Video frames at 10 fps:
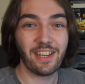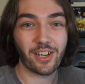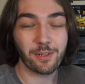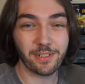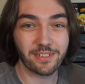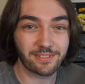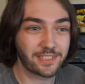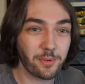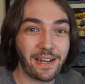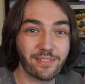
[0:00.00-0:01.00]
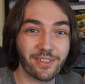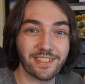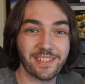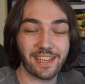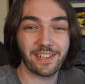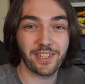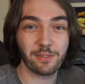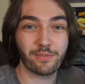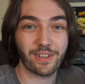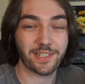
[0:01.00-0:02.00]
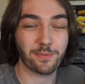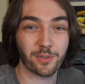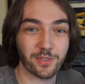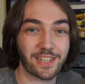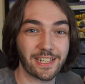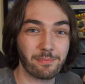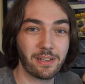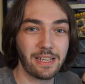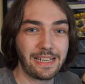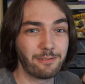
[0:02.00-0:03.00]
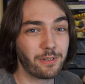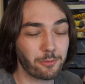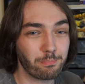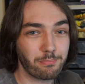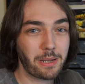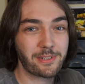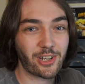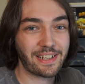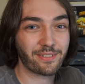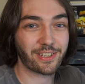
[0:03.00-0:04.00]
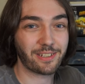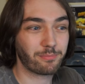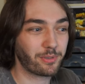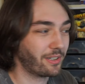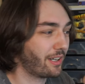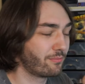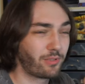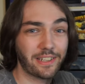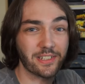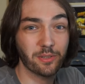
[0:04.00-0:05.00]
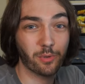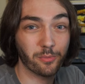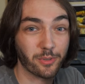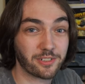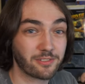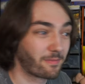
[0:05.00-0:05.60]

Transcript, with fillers: I would do anything to get a new Advance Wars game. Well, maybe not anything, but I really do want one.